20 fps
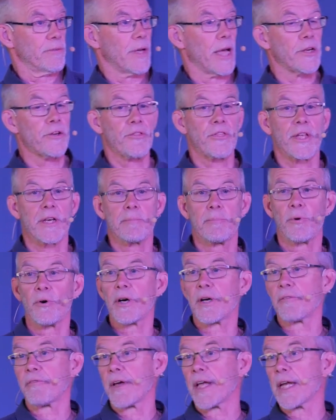And you think,
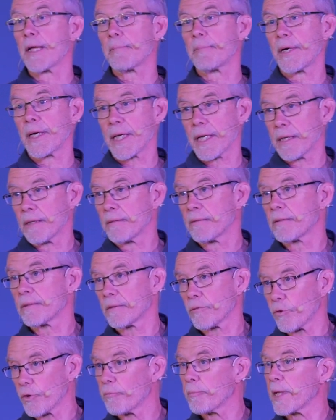boy, if anybody
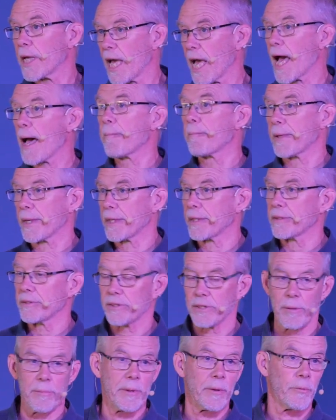would be happy,
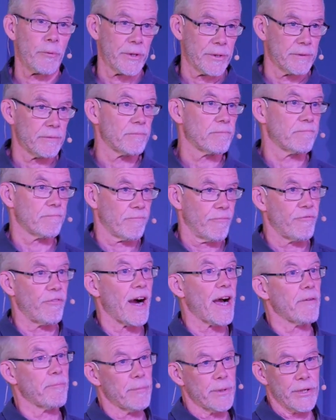somebody win
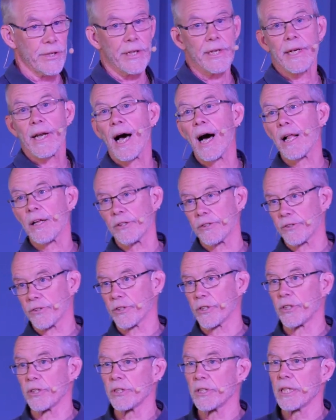$5 million,
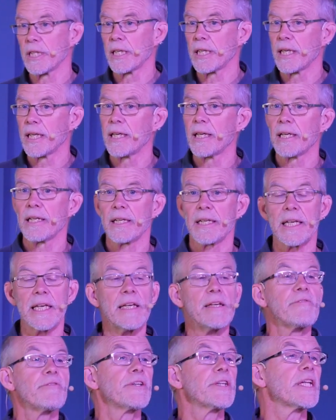you know.
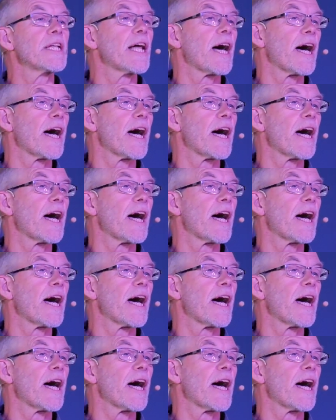Even